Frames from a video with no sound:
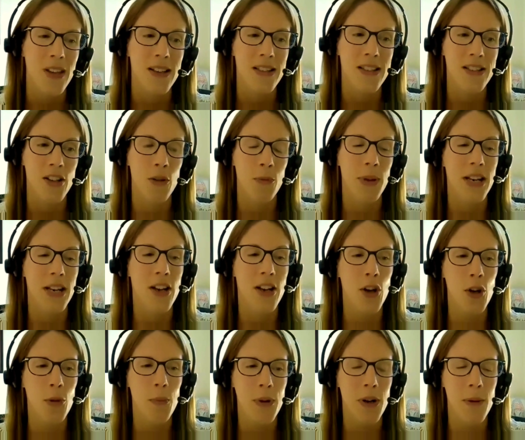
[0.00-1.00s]
So being
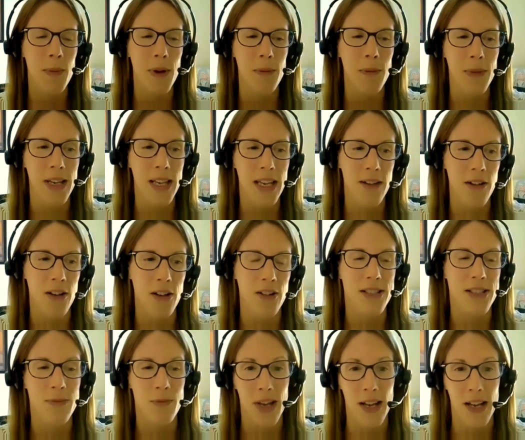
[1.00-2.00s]
open about my hearing
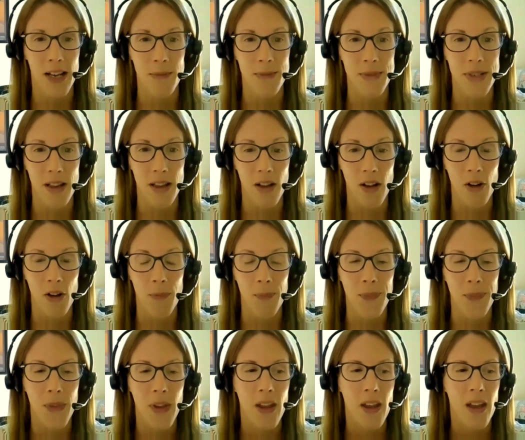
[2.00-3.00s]
loss helped a lot.
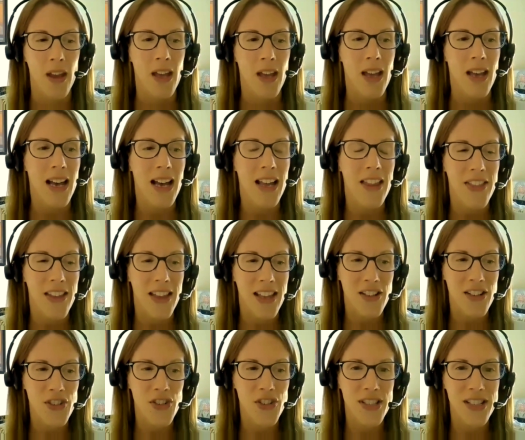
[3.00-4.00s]
And
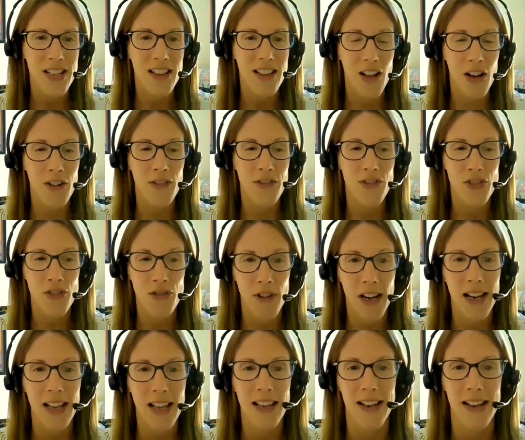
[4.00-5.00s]
then just a lot of
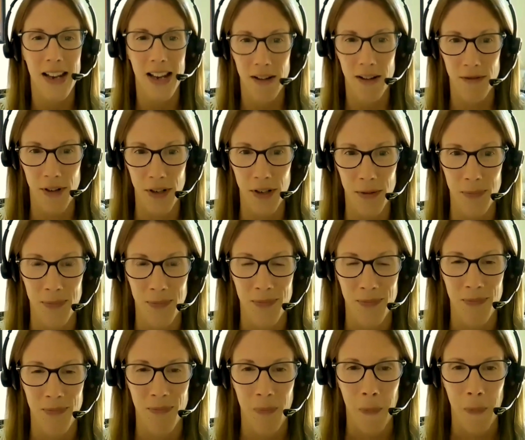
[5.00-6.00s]
trial and error.
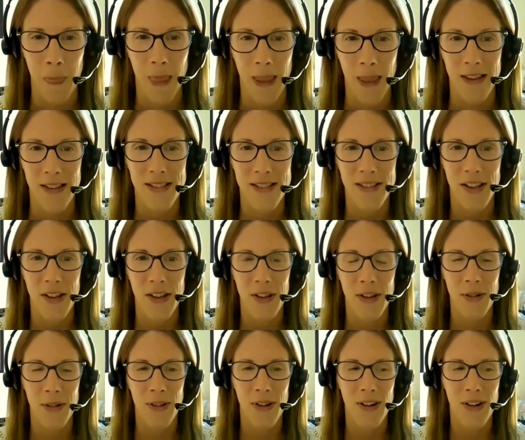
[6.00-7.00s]

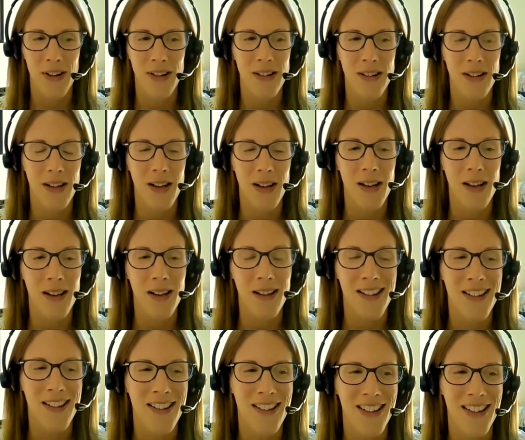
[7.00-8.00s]
So
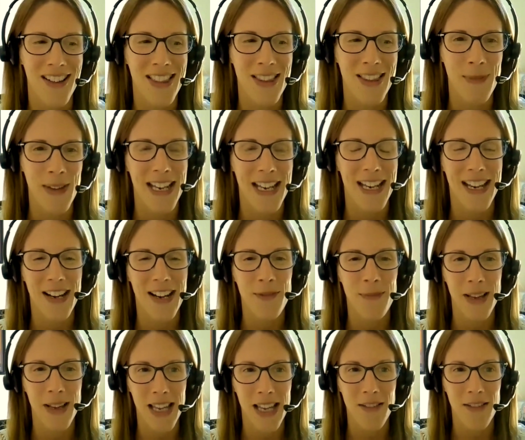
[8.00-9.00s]
at the beginning of
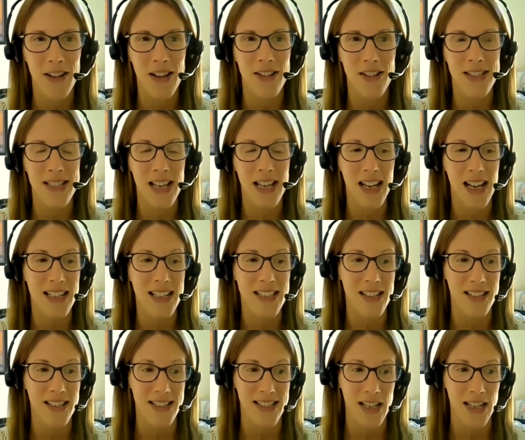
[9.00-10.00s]
my hearing loss, I had
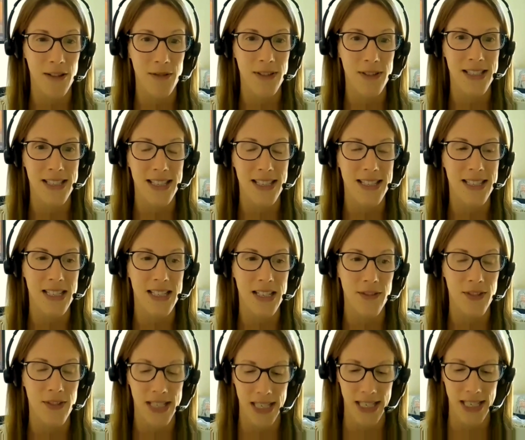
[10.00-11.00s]
sound
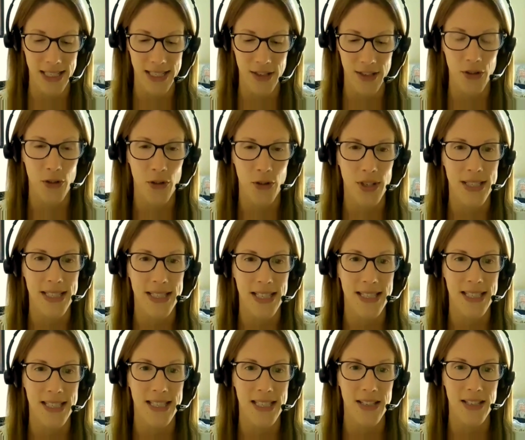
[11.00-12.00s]
sensitivity, so noise
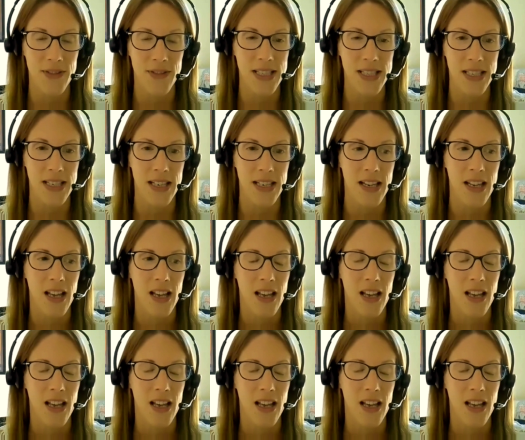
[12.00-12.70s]
sensitivity.